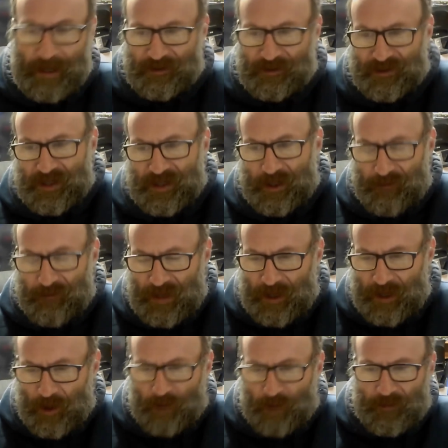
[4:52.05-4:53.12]
As I said, if you
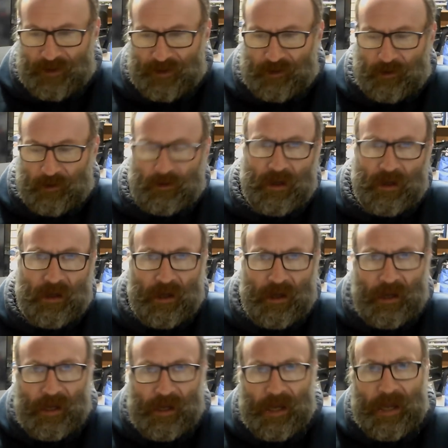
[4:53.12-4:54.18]
head over to
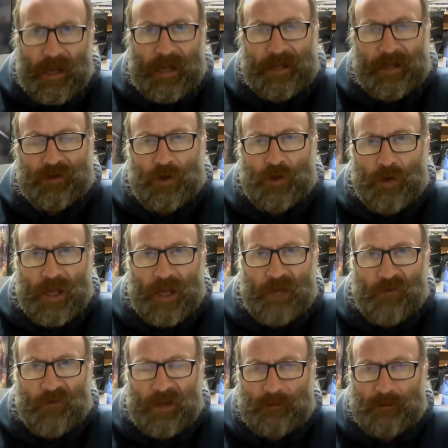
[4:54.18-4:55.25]

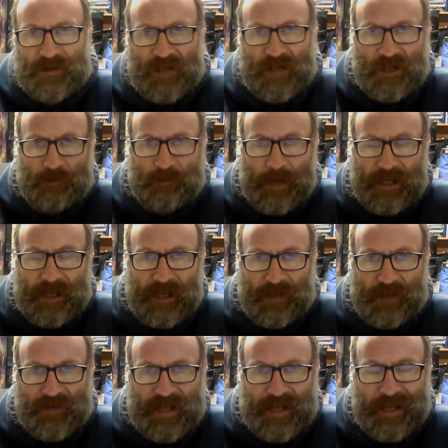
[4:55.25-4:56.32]

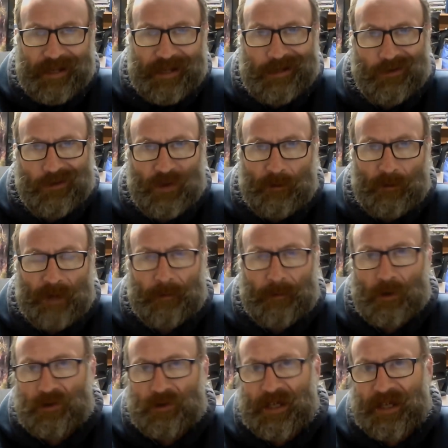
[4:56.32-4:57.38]
anchor.fm/backyardtech, there'll be a
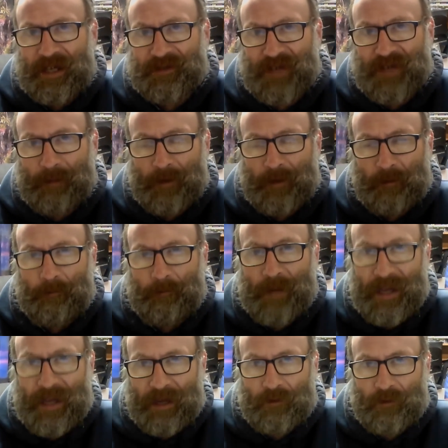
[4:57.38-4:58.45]
podcast up in
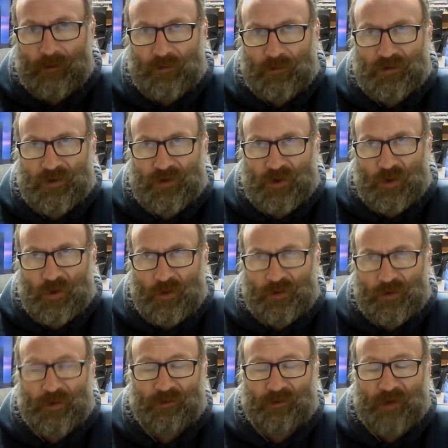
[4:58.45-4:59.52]
about 2
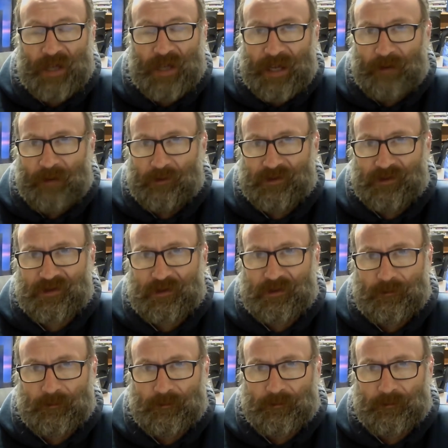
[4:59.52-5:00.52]
to 3 hours.